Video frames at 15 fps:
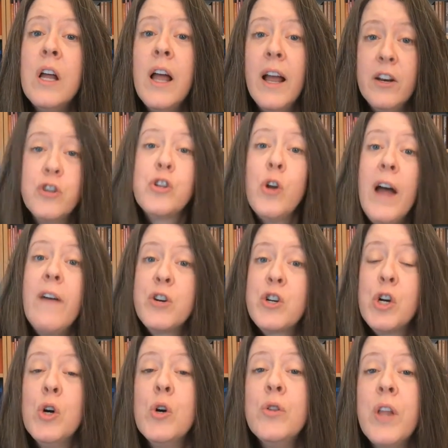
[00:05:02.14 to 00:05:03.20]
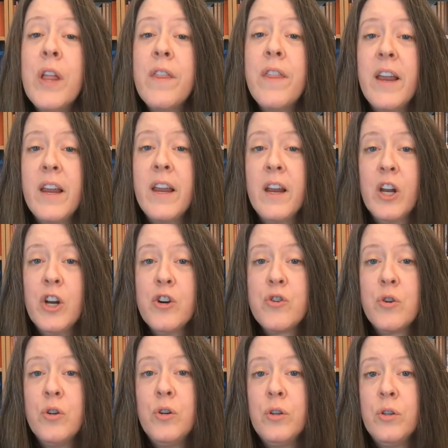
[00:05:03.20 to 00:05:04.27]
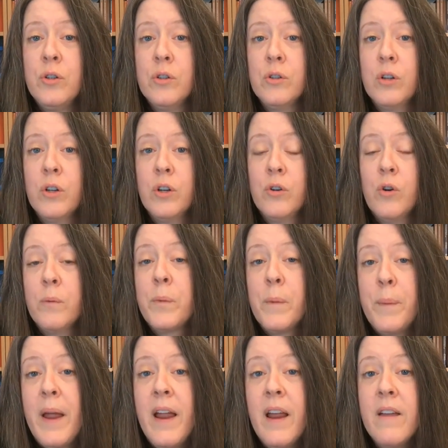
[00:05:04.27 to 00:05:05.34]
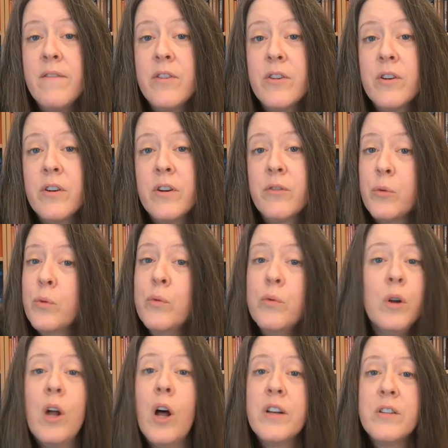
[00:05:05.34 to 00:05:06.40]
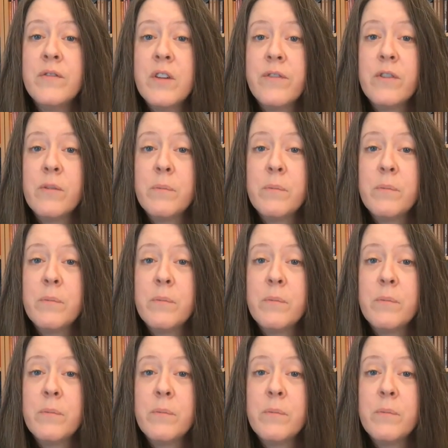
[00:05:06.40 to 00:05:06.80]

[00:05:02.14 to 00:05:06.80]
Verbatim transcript: and sh- have shown that they can control corporate behavior through lots of different